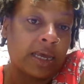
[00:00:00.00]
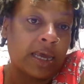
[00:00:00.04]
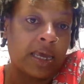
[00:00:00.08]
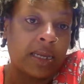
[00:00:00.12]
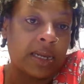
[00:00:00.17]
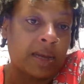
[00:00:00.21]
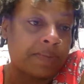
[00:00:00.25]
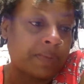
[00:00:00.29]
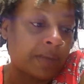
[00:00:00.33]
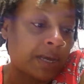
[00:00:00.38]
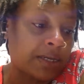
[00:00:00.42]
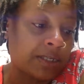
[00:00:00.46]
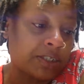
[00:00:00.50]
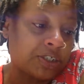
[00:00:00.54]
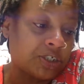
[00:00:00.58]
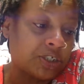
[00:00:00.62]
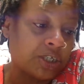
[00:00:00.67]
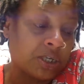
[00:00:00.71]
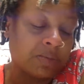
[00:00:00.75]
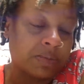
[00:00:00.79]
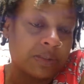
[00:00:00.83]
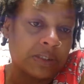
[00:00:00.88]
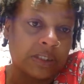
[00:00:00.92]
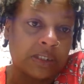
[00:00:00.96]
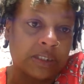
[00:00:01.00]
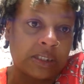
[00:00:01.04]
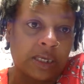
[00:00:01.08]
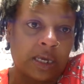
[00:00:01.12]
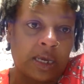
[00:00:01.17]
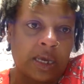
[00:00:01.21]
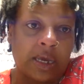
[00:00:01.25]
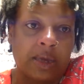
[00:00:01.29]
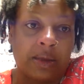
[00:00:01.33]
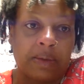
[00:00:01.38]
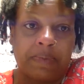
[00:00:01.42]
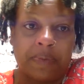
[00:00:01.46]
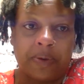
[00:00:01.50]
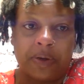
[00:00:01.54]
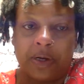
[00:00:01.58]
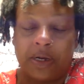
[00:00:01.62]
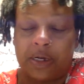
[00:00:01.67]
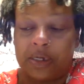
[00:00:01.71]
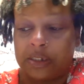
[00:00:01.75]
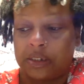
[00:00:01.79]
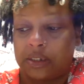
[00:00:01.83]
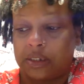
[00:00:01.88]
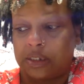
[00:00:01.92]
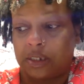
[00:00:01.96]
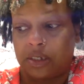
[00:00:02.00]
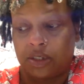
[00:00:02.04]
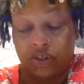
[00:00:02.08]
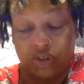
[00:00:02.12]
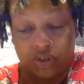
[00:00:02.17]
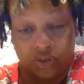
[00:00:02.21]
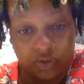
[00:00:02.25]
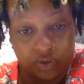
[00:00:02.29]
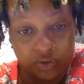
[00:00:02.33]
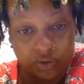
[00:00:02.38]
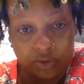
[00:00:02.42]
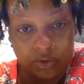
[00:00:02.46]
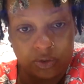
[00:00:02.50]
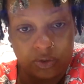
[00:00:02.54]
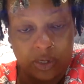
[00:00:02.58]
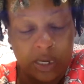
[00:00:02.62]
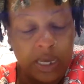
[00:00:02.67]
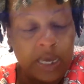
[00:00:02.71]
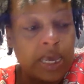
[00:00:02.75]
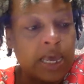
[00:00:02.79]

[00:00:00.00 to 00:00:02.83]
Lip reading: and I'm not ashamed to say it because it's true.